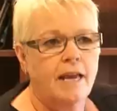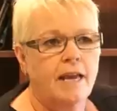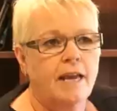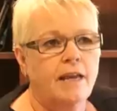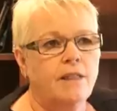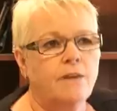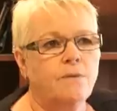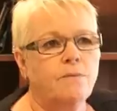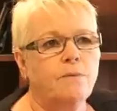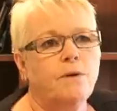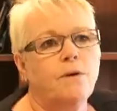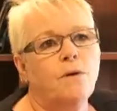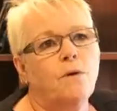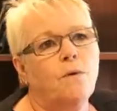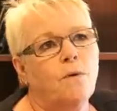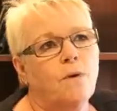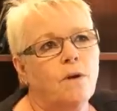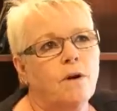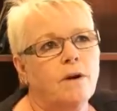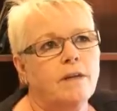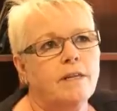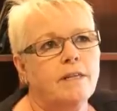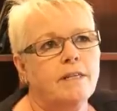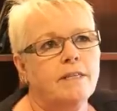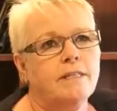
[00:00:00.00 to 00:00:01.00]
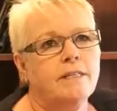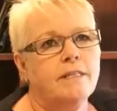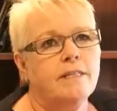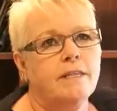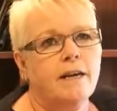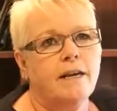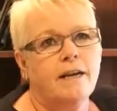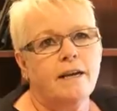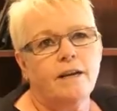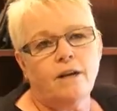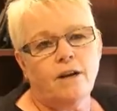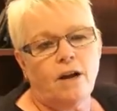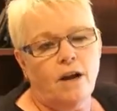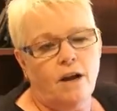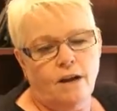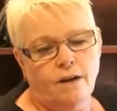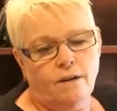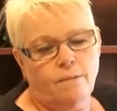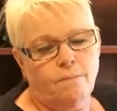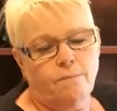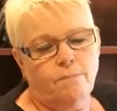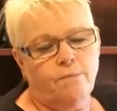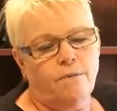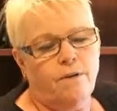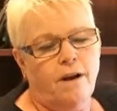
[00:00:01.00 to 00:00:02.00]
And the reward is uh, a
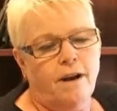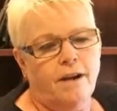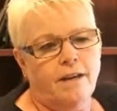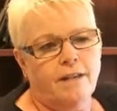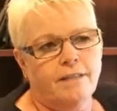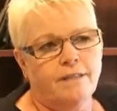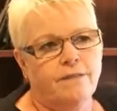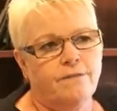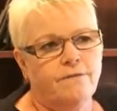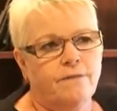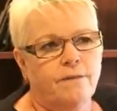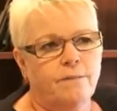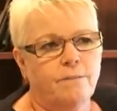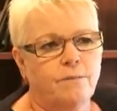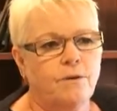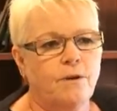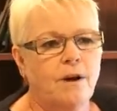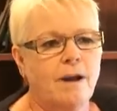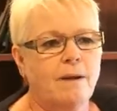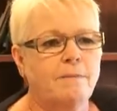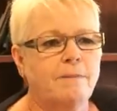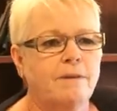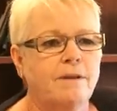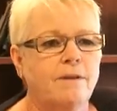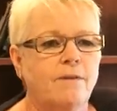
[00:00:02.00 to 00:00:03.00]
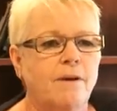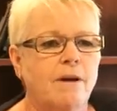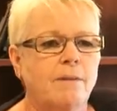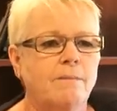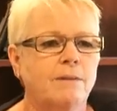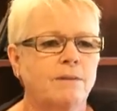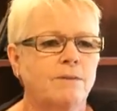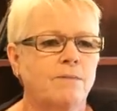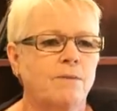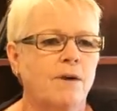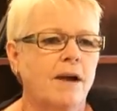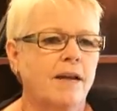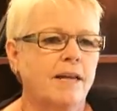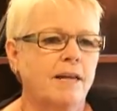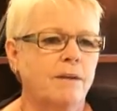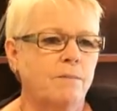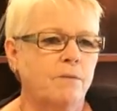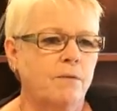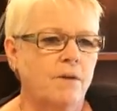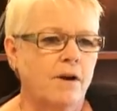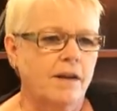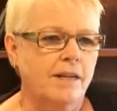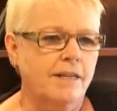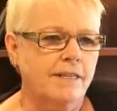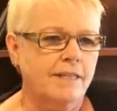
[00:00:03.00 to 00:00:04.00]
uh, prize from Gram Grandma's Wacky
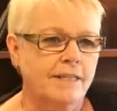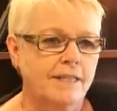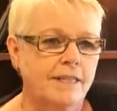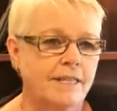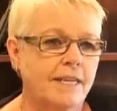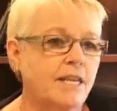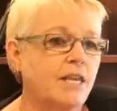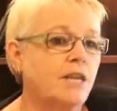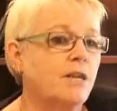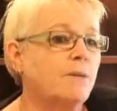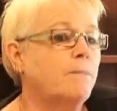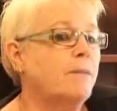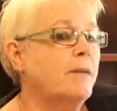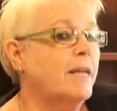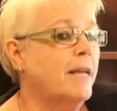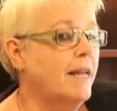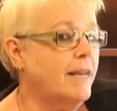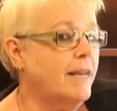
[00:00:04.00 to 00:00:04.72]
Prizes, and it could be